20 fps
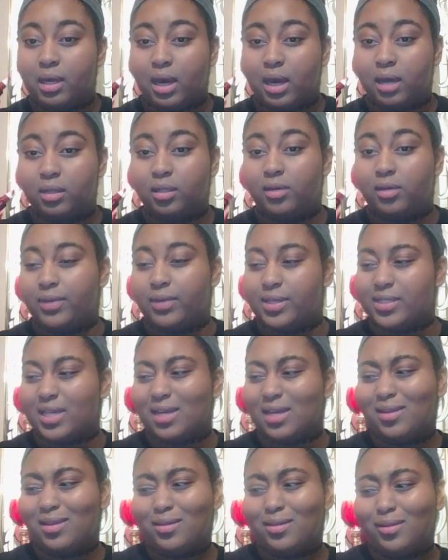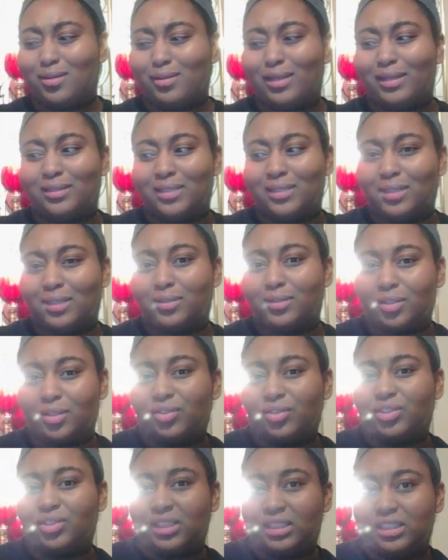I love these. I think they're like
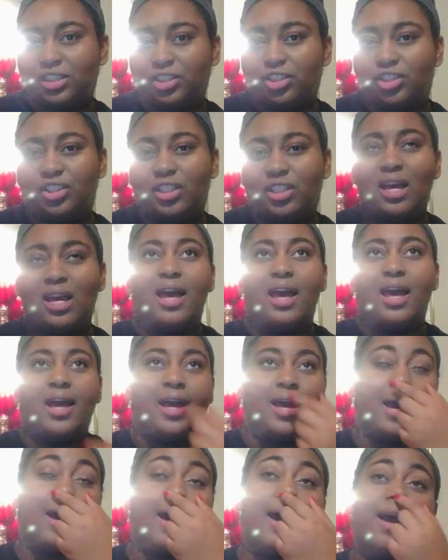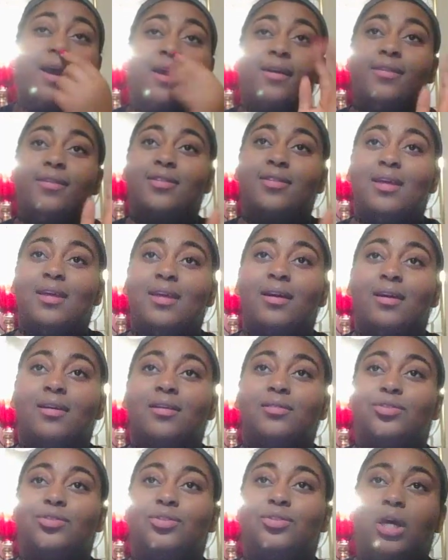$10 each. I
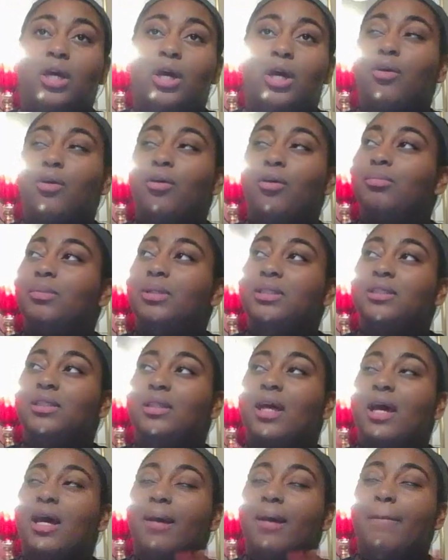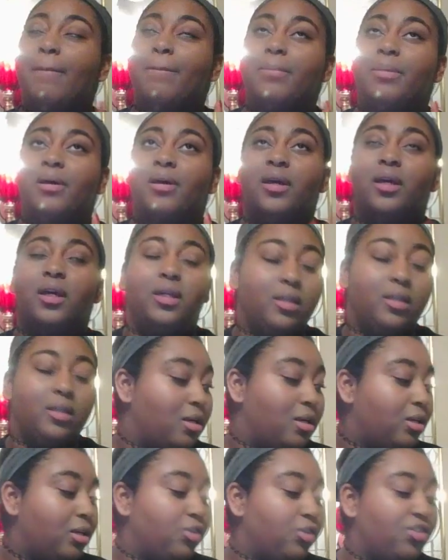think. Do not hold me to that, but
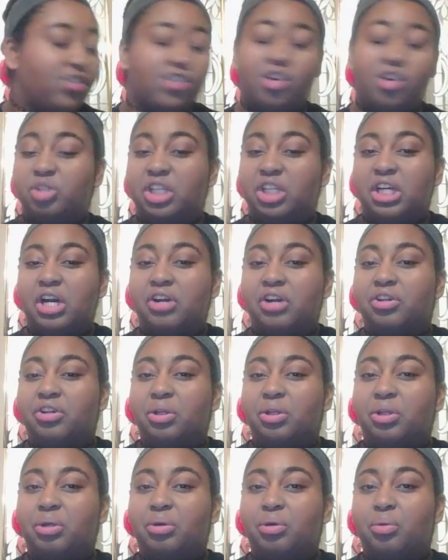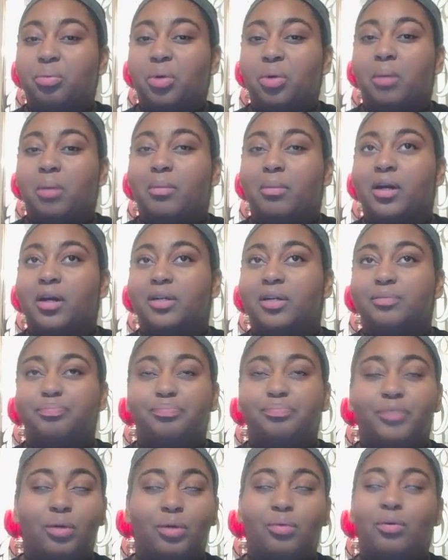just go check out your local Walmart
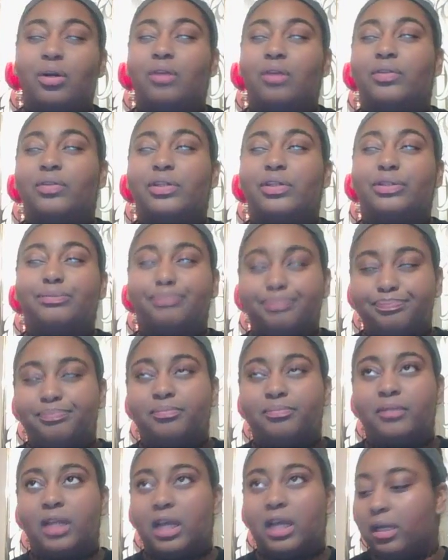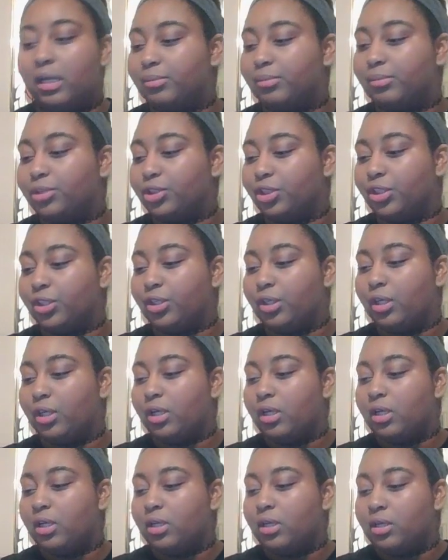or wherever, and I'm sure
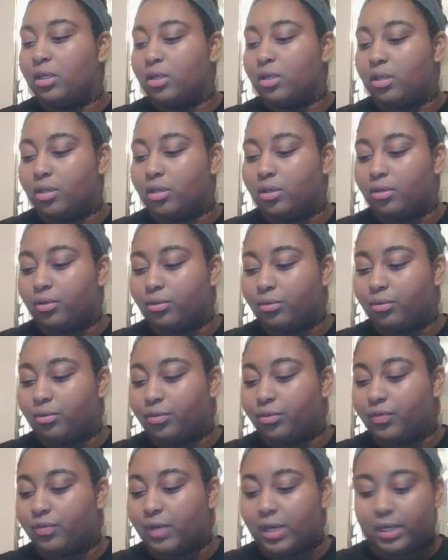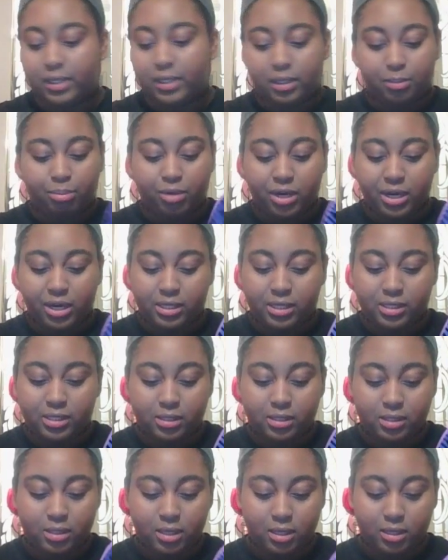you'll find the
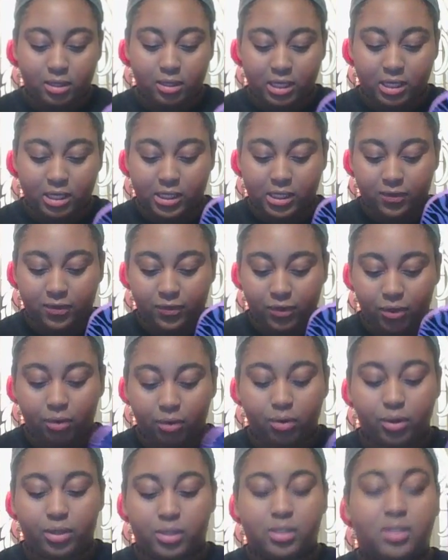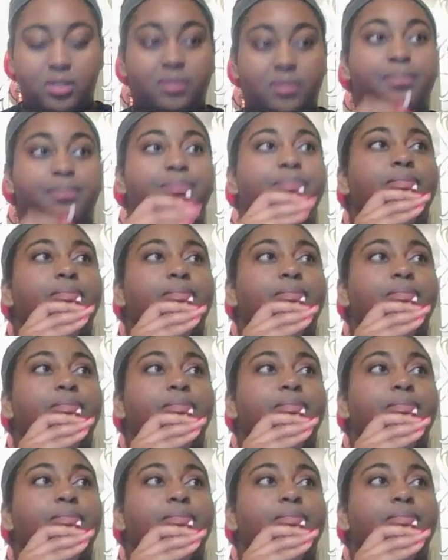price that's for yours.